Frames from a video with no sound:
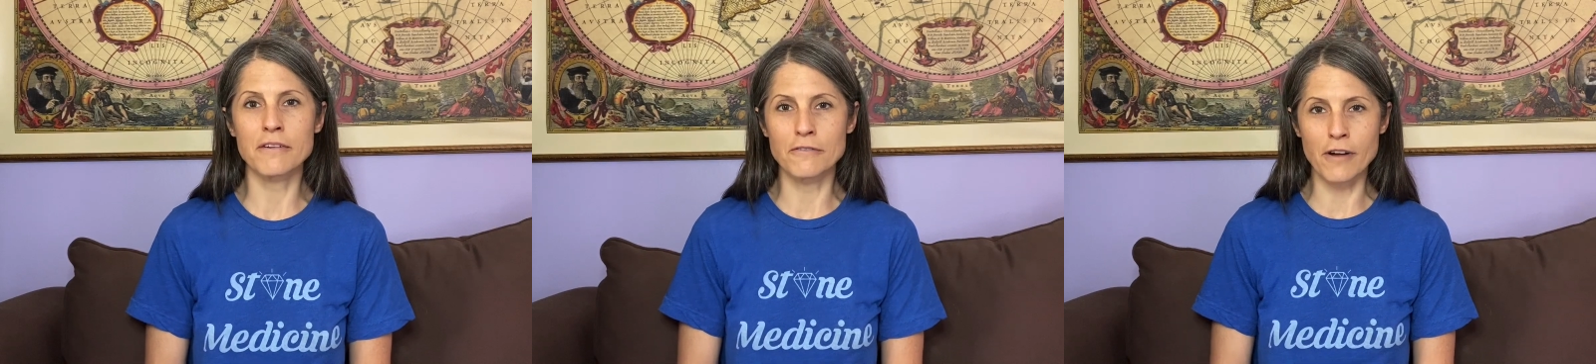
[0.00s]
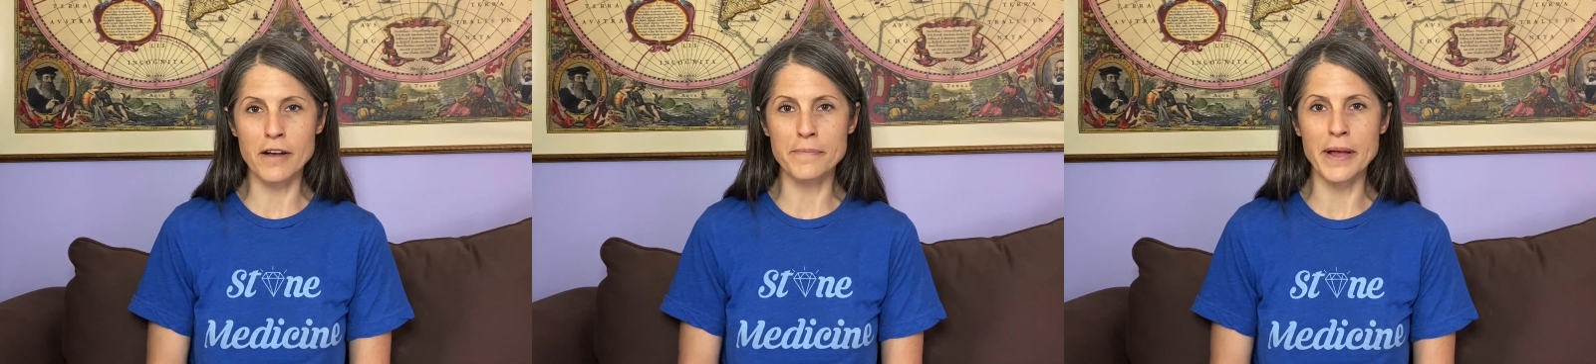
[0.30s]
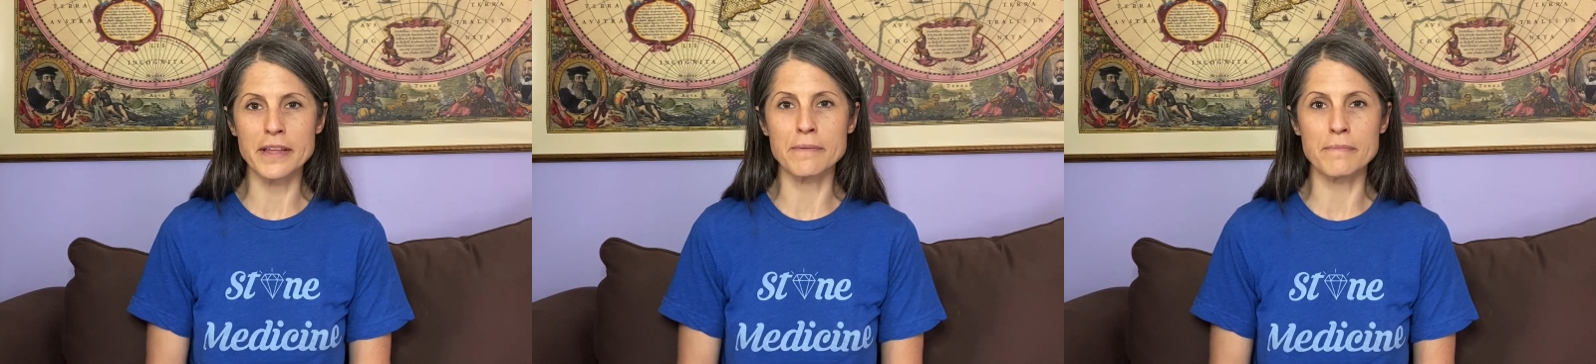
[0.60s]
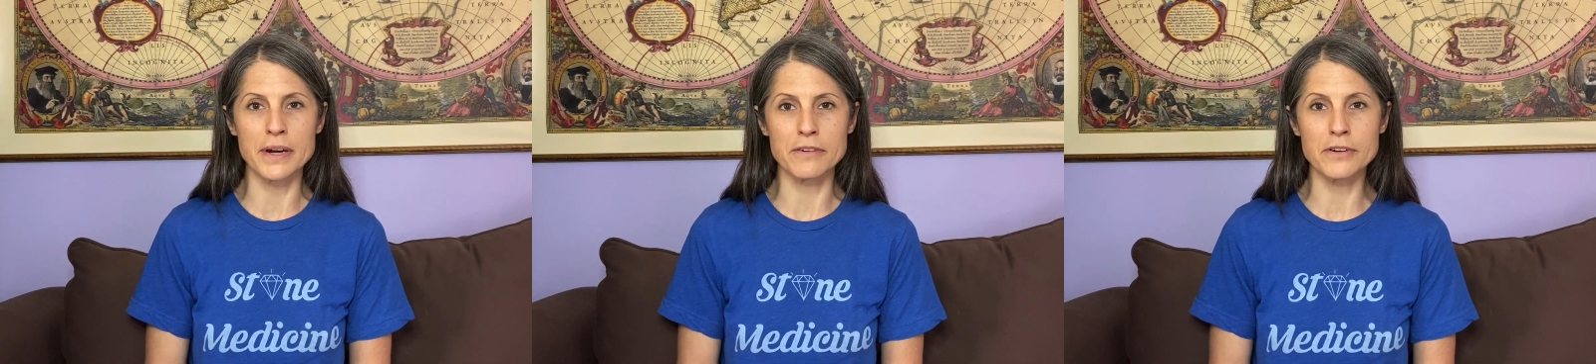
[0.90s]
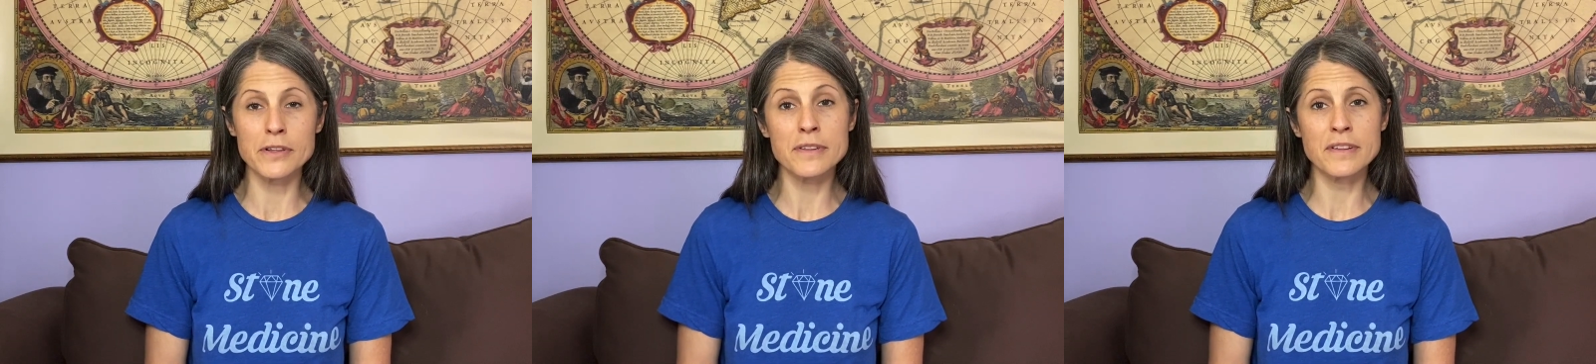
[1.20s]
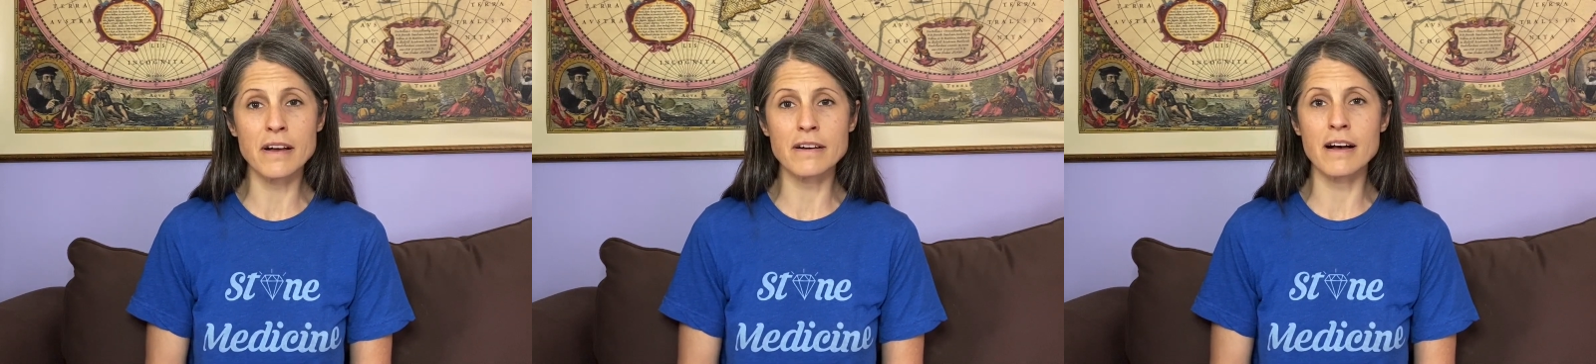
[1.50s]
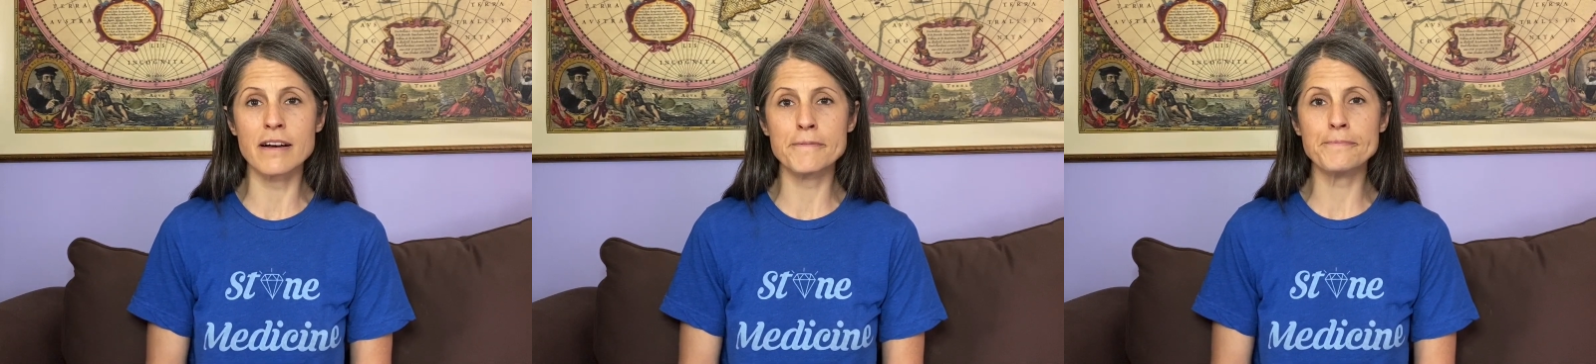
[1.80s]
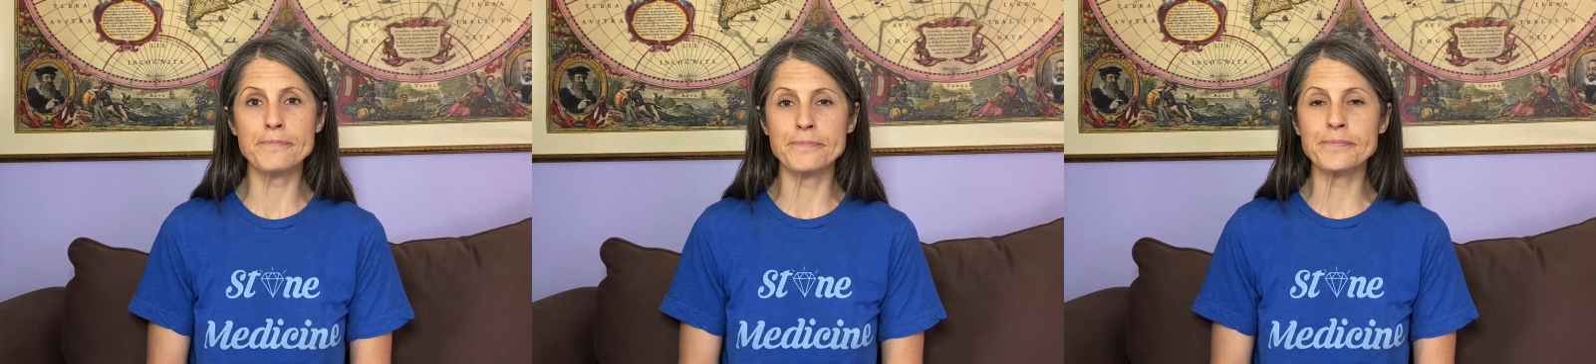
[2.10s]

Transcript: rockbellyminerals.com.